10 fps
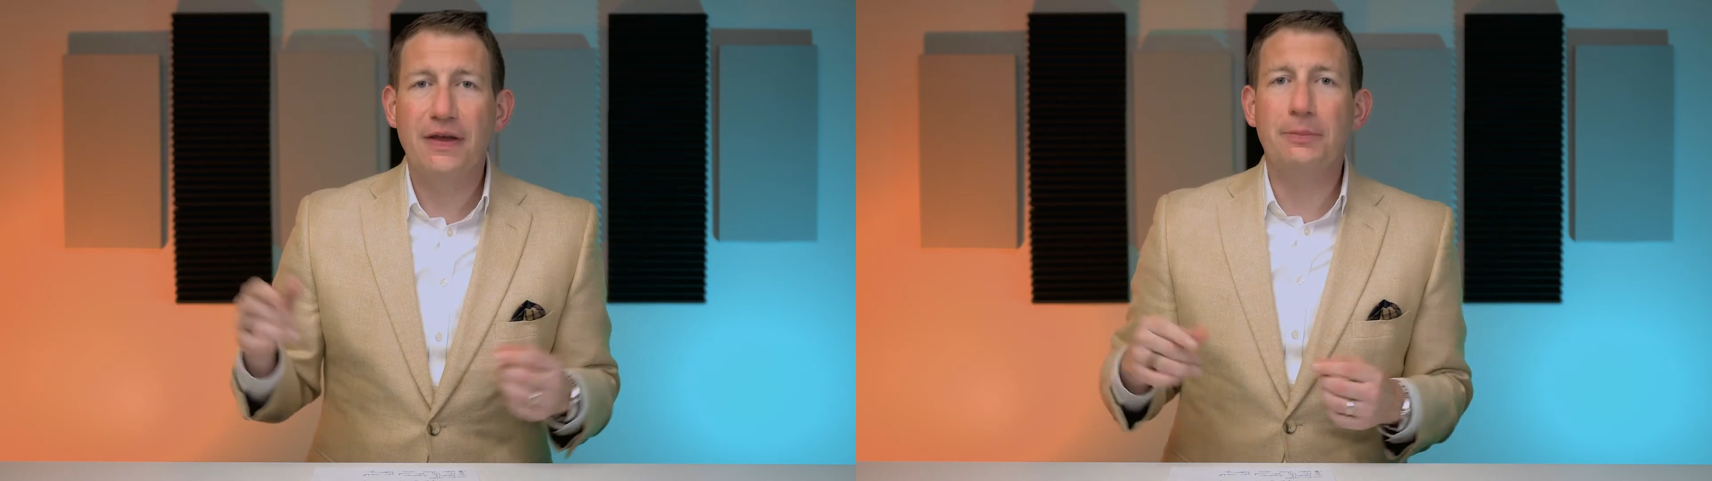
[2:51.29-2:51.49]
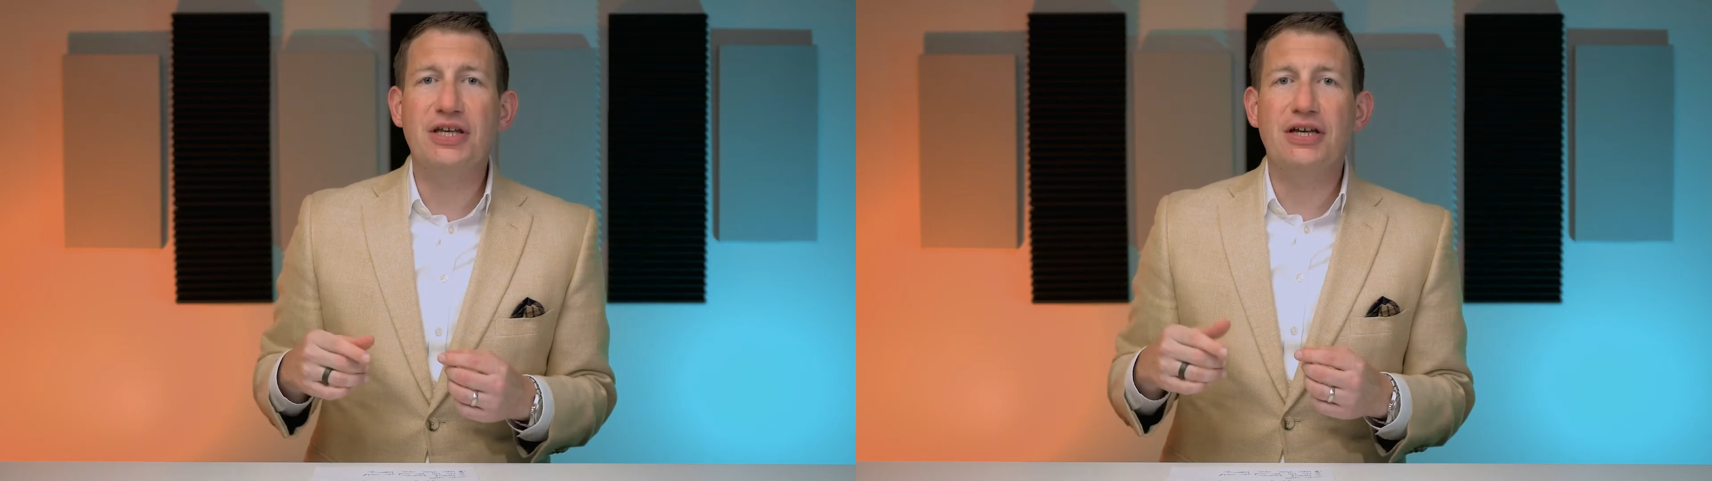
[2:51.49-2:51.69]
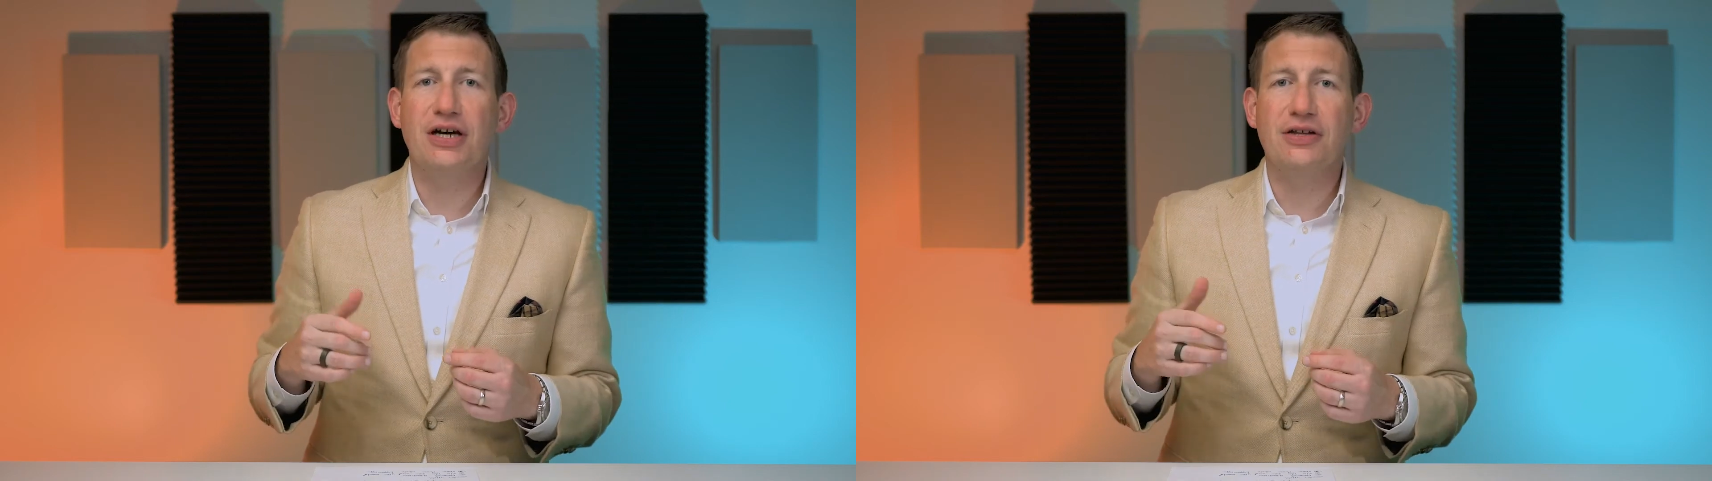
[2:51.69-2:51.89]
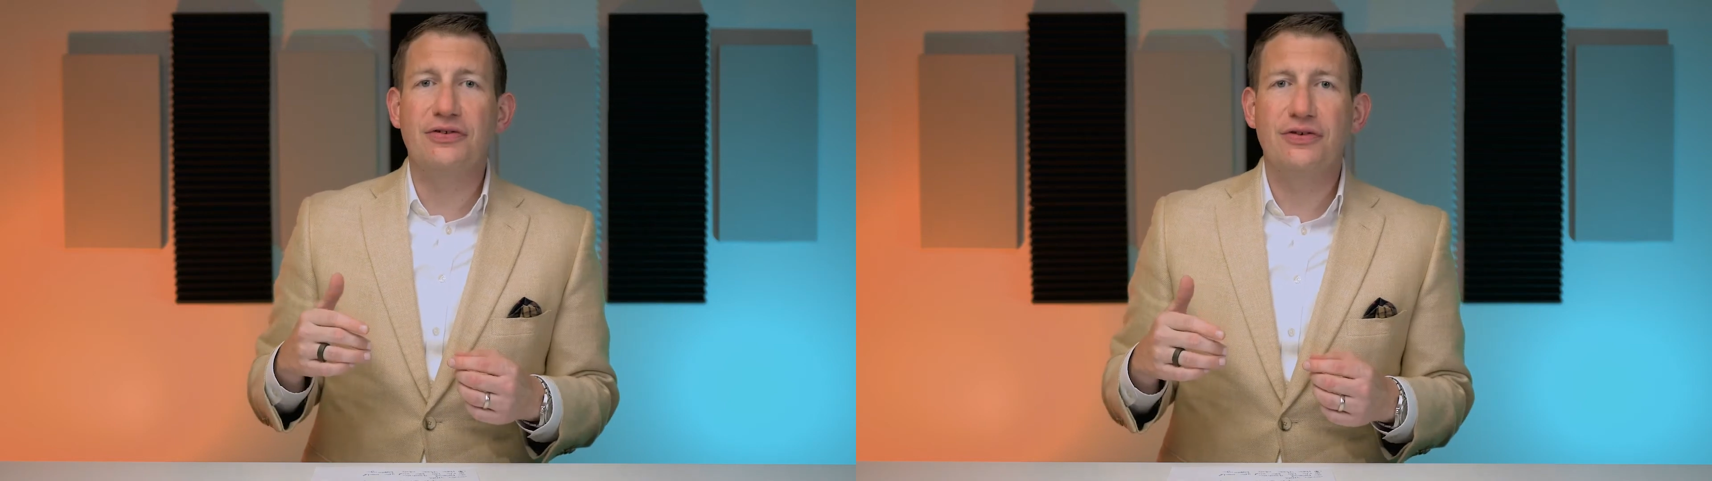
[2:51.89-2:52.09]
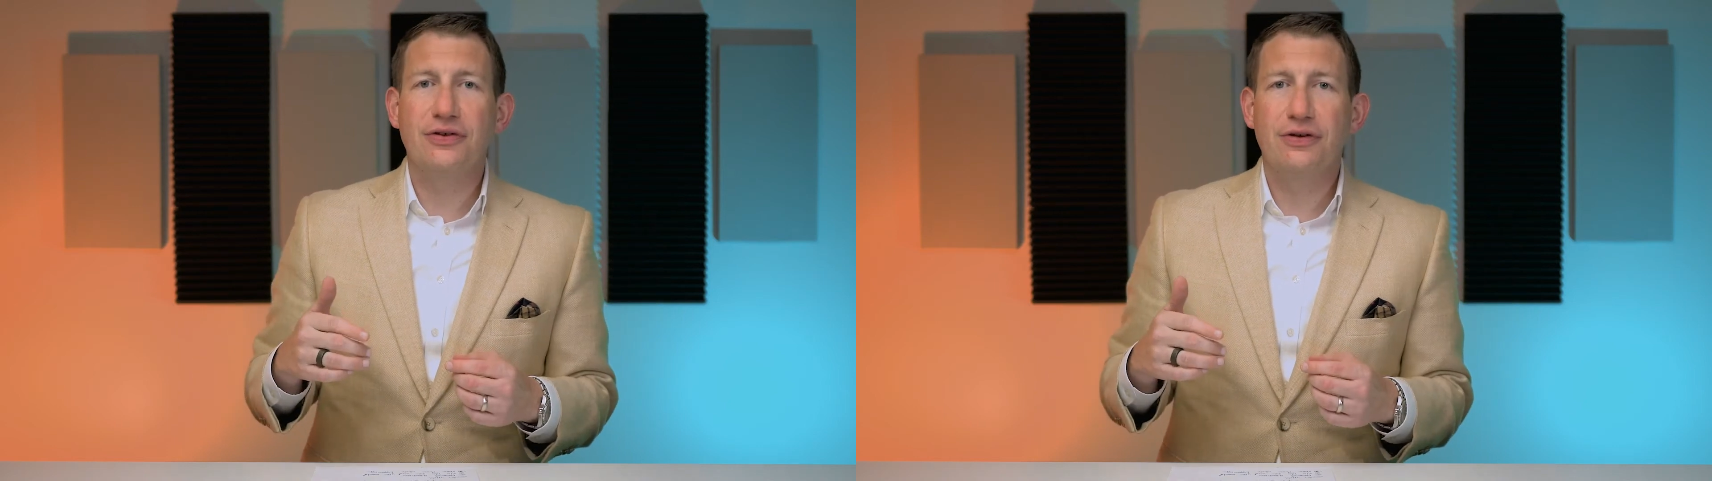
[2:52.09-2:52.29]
Because